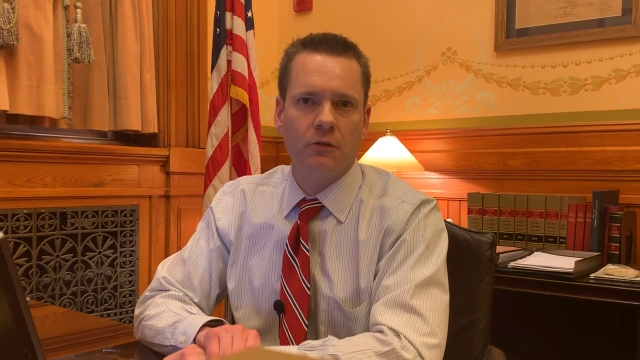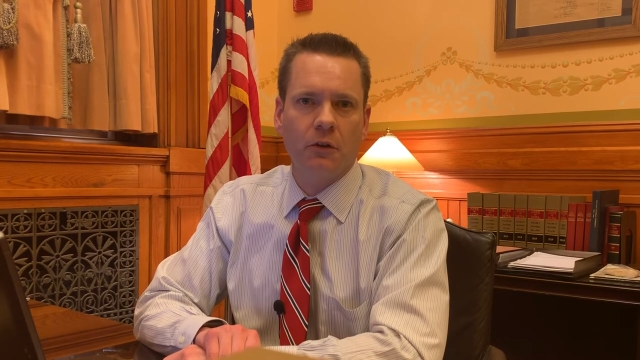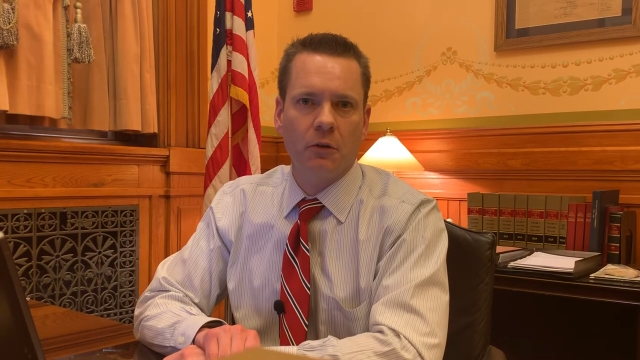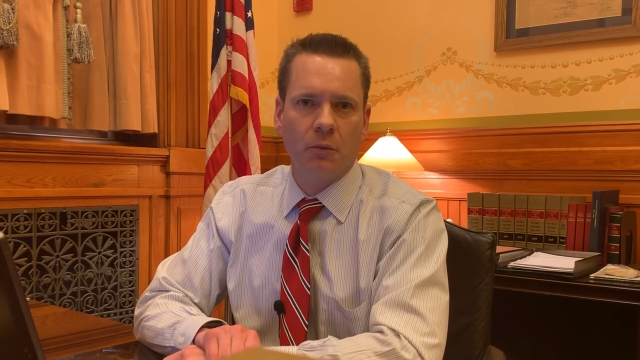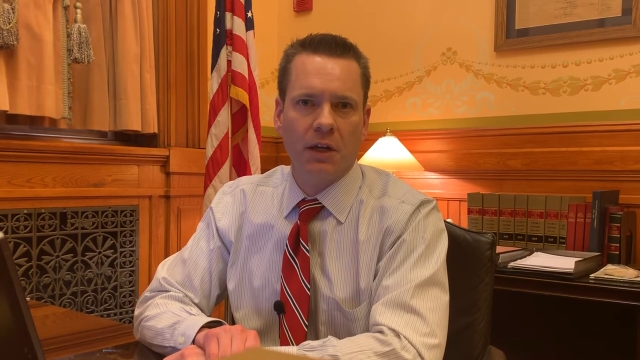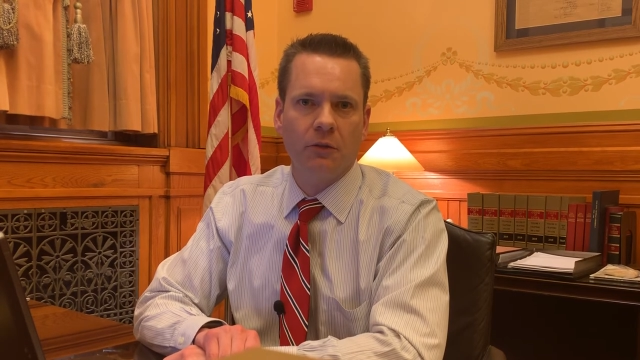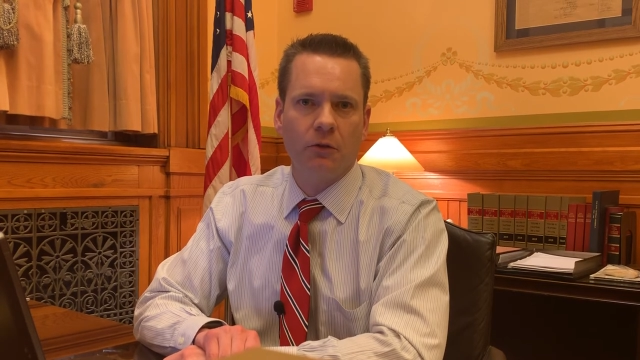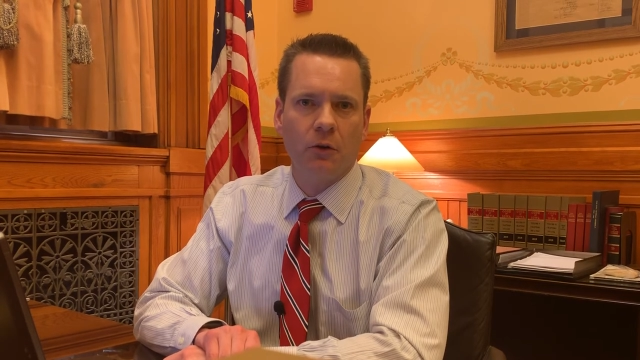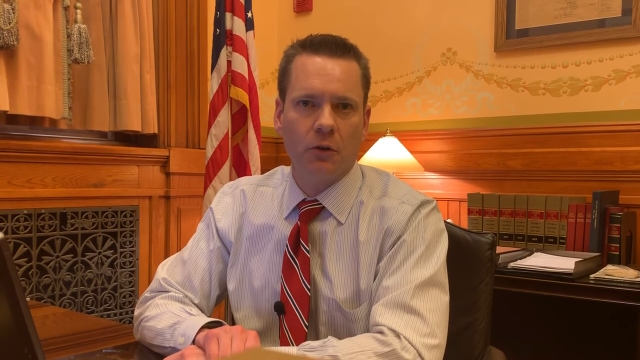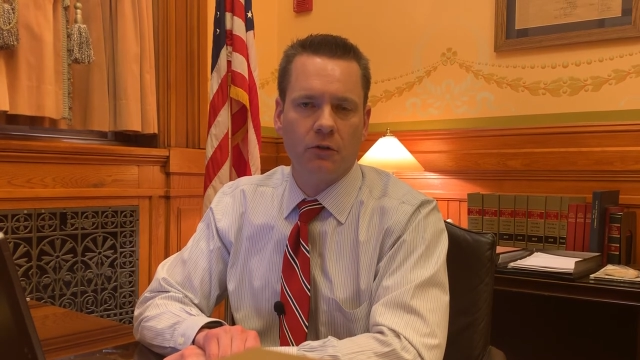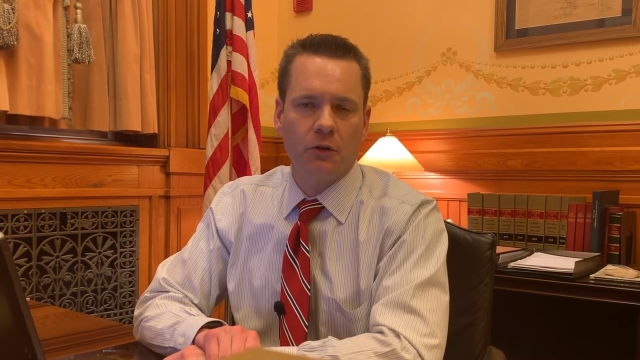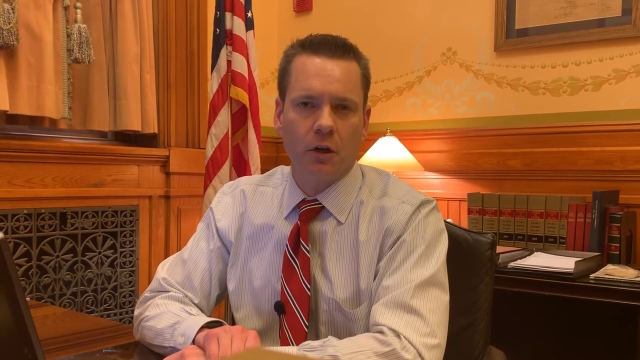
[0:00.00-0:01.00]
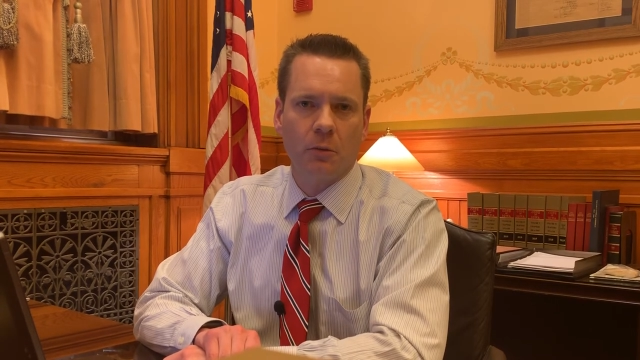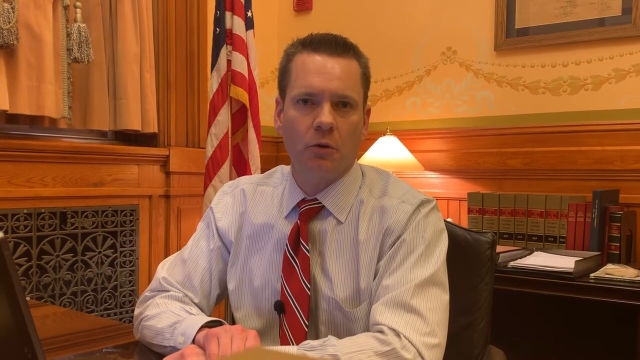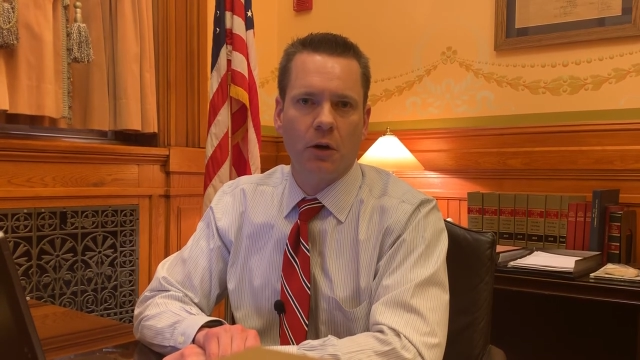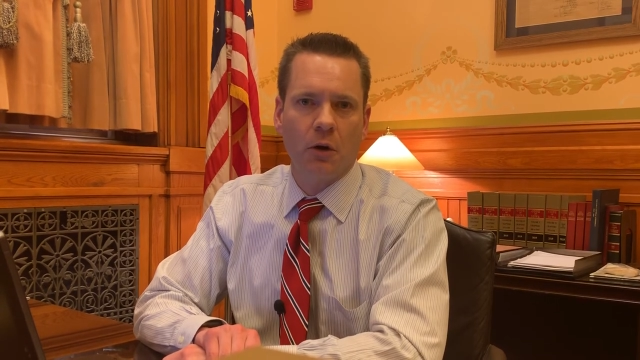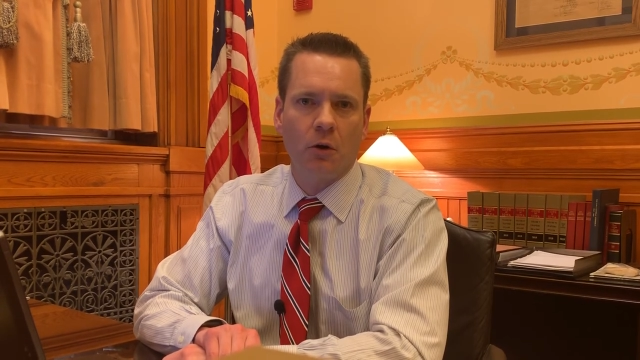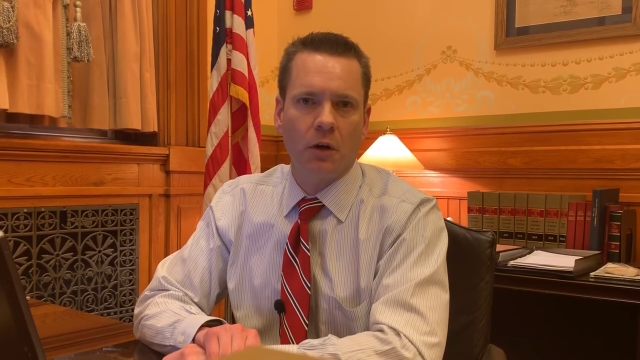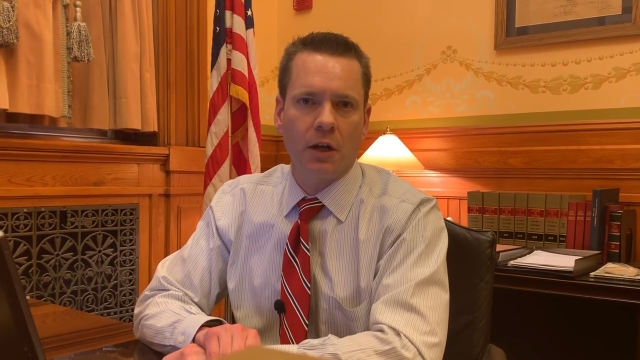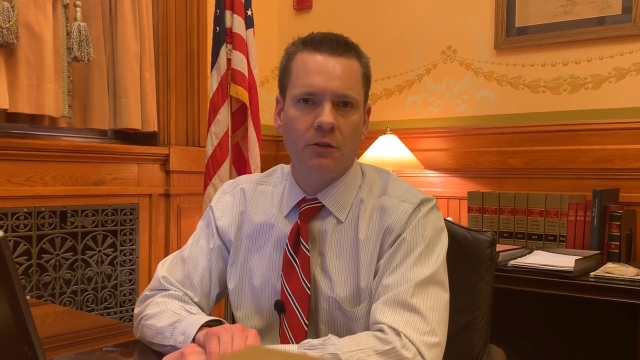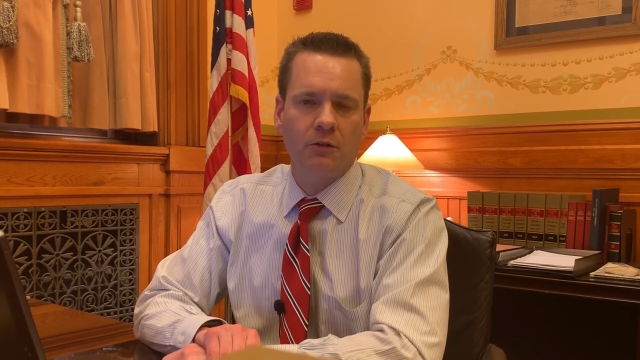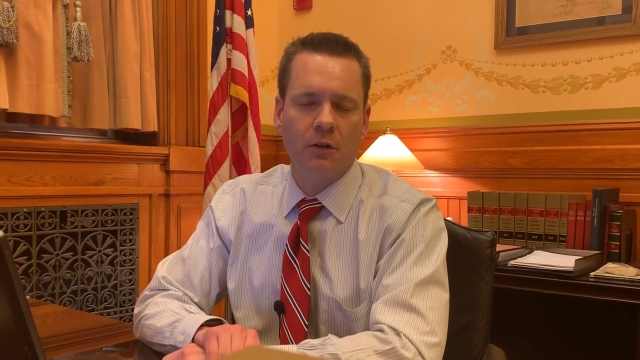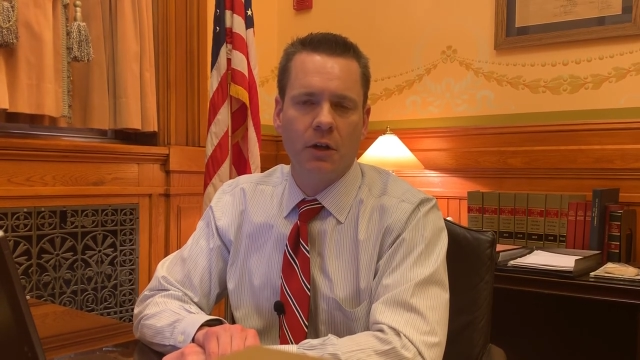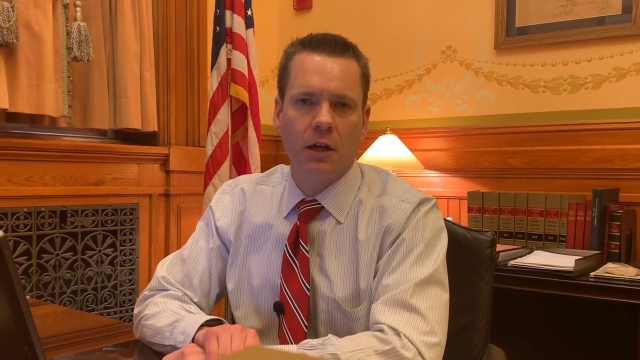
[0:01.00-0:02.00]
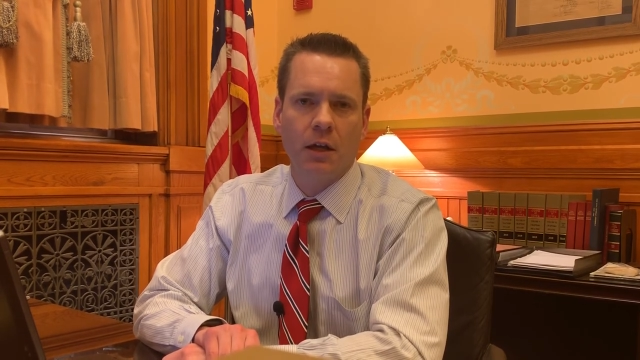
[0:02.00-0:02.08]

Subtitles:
so that we can focus on our priorities.